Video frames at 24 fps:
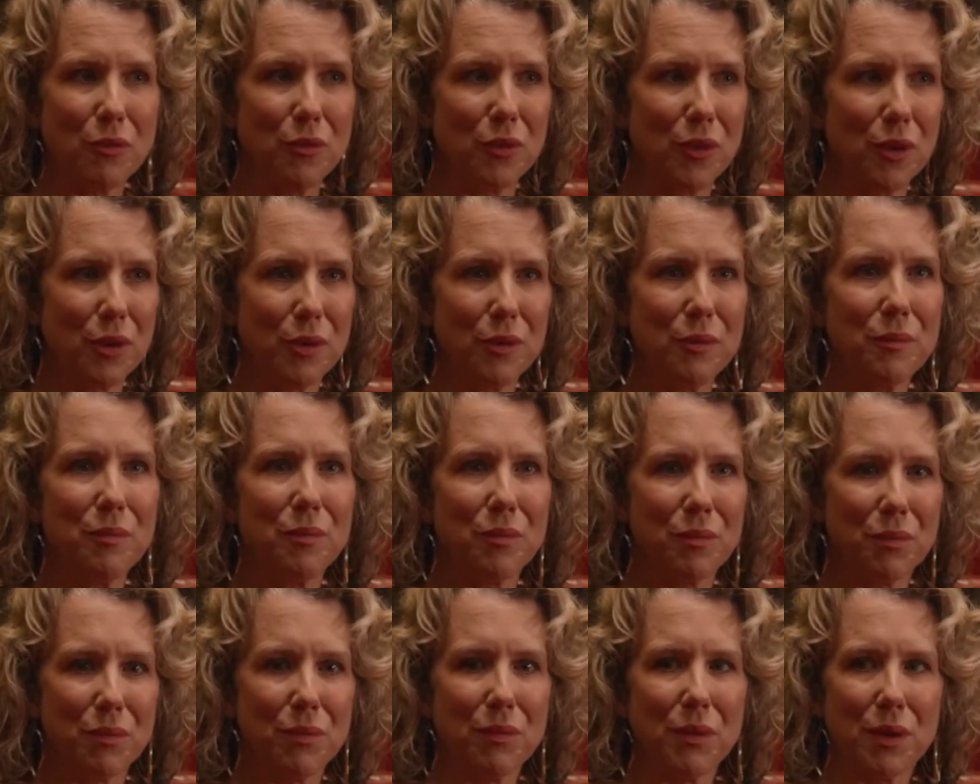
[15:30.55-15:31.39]
Phil.
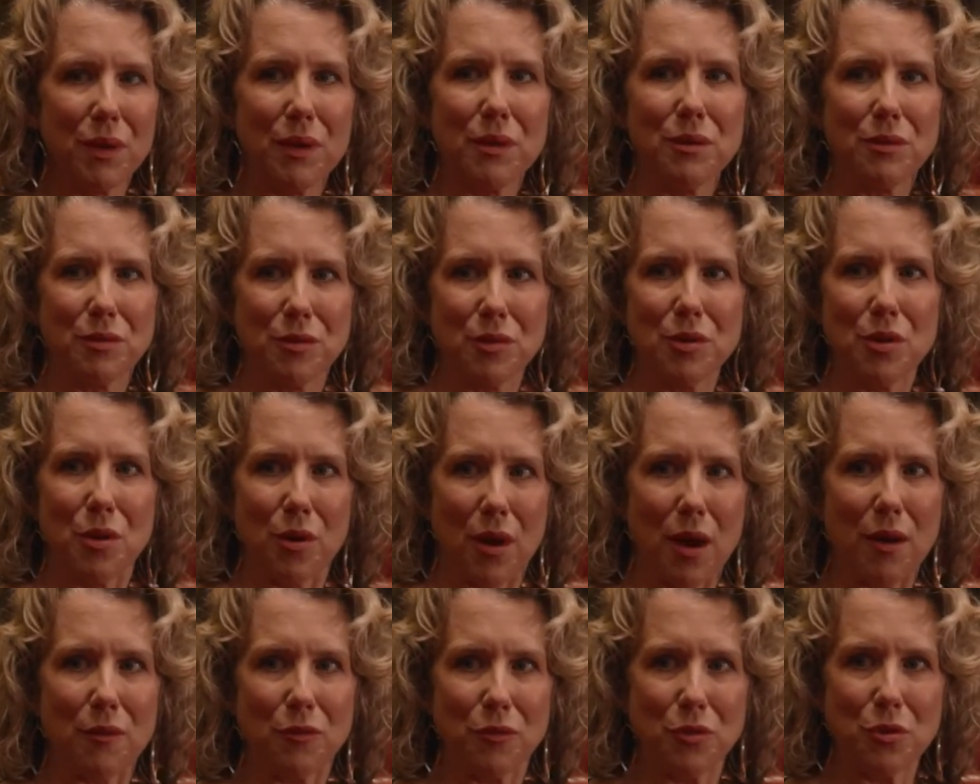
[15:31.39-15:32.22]
So you know,
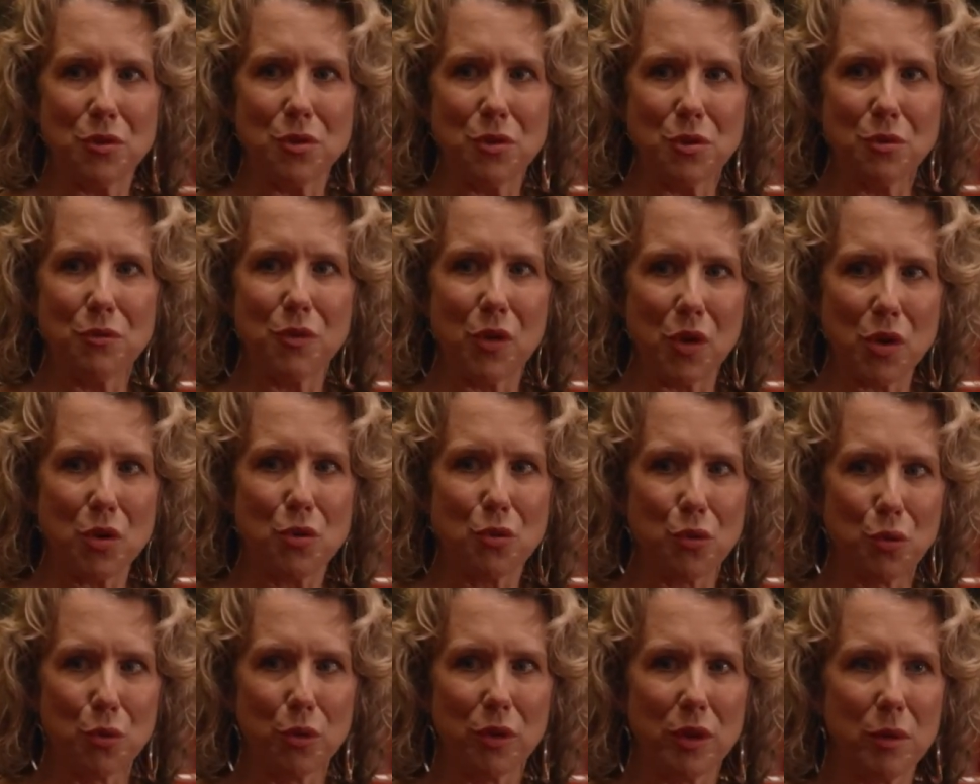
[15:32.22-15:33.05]
after you very
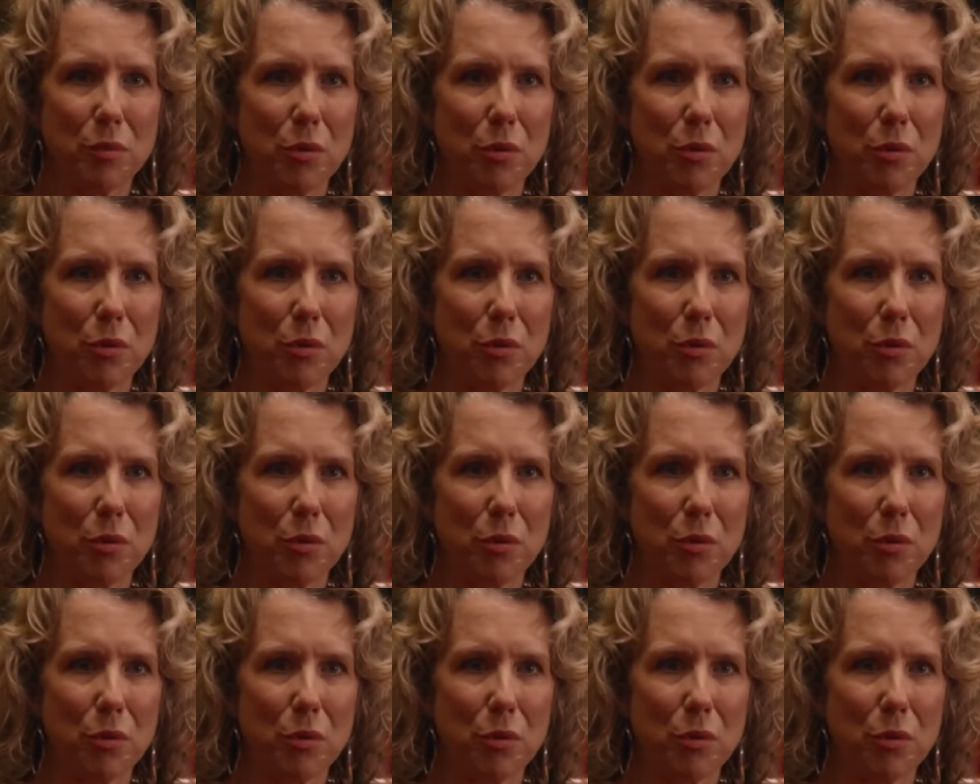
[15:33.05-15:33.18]
cruelly